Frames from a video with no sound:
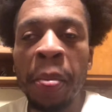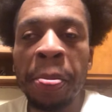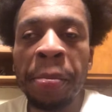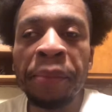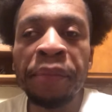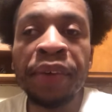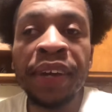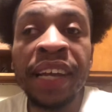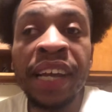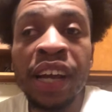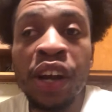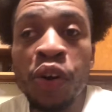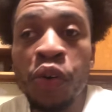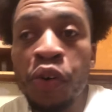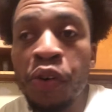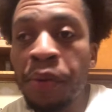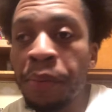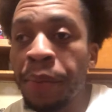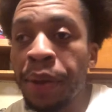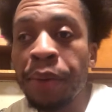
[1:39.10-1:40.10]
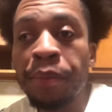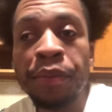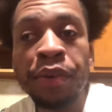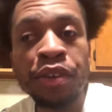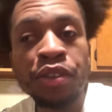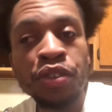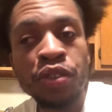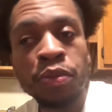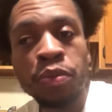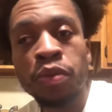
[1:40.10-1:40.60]
We can't call him Meek
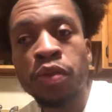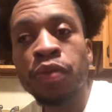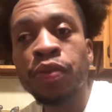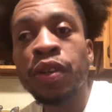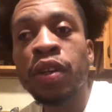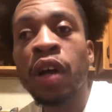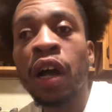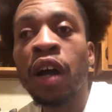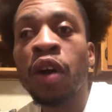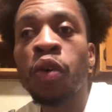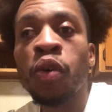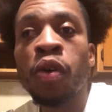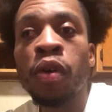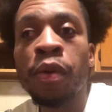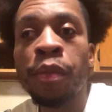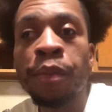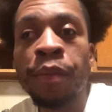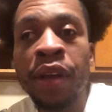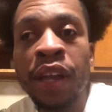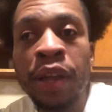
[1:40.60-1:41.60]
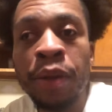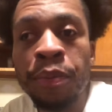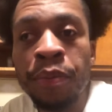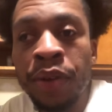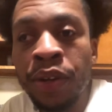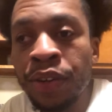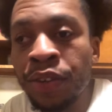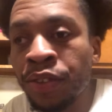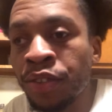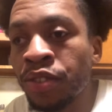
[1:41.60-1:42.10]
Mills no more. We gotta call him Mickey
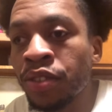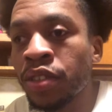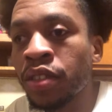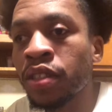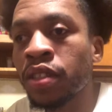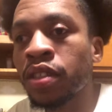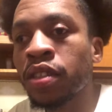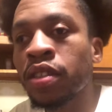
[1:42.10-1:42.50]
Mills.